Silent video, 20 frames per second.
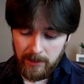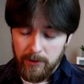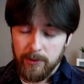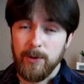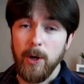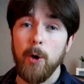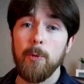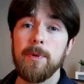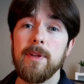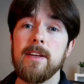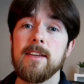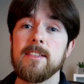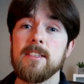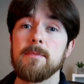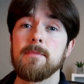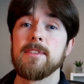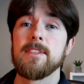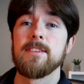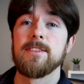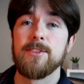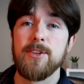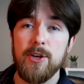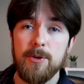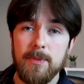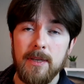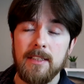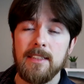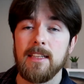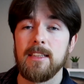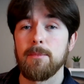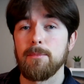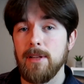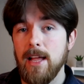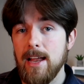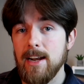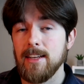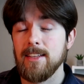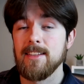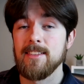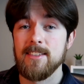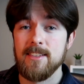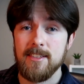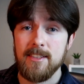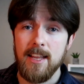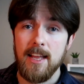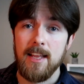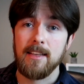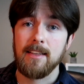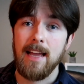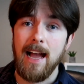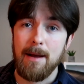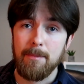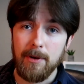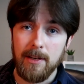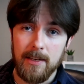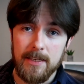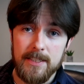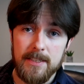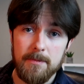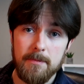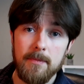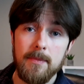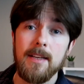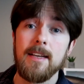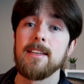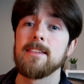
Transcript: utopianism is assuming that the planet can sustain capitalism,